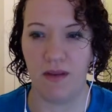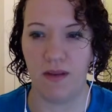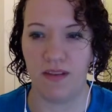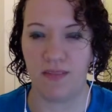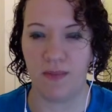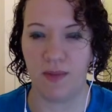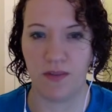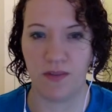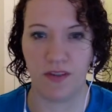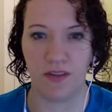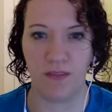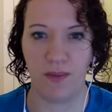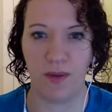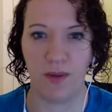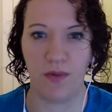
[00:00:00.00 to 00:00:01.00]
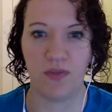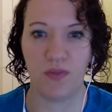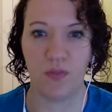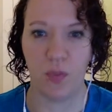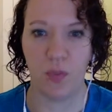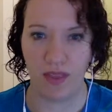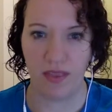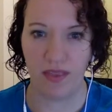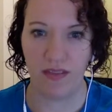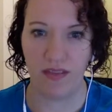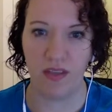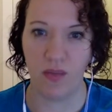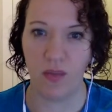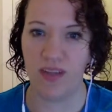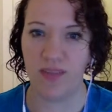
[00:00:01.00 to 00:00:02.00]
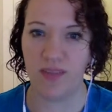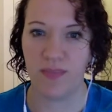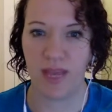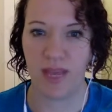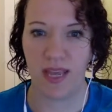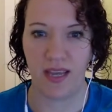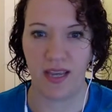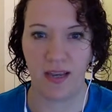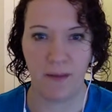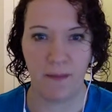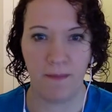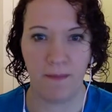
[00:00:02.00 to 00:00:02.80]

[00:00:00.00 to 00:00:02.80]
sponsored post with US Bank